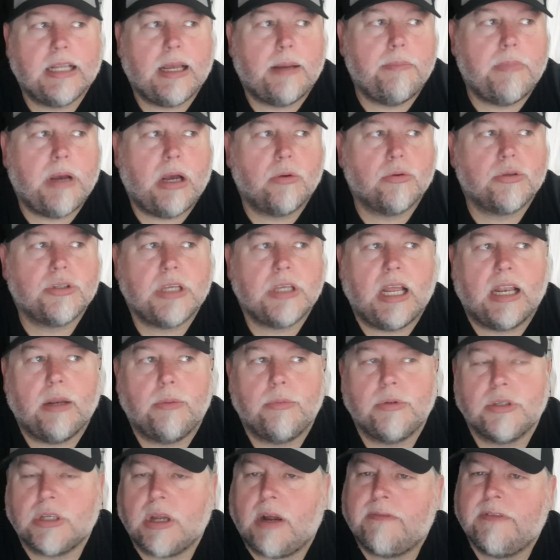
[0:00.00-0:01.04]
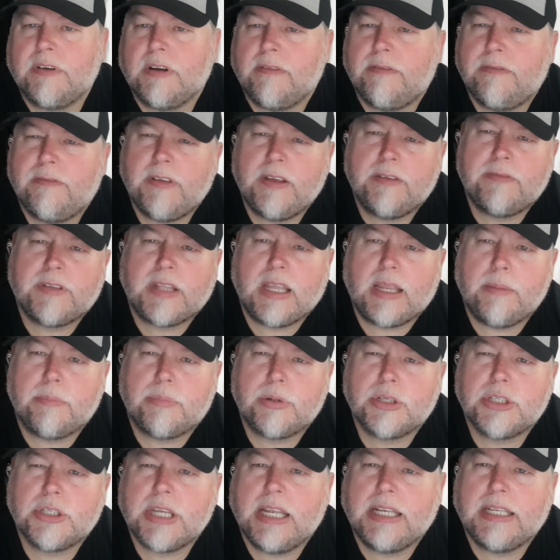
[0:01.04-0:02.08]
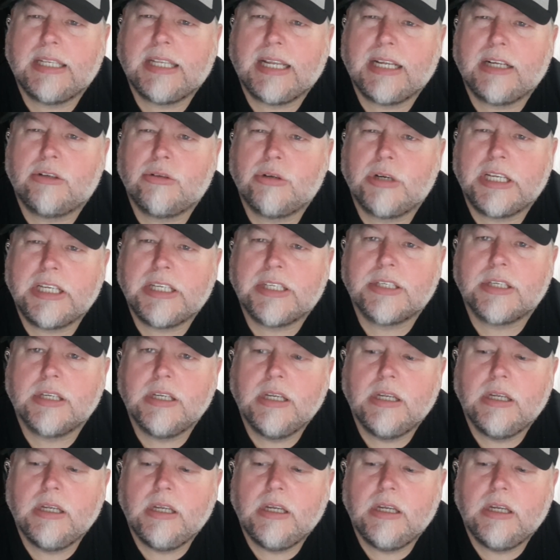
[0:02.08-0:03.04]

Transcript: that Mo Salah was offered a 15% increase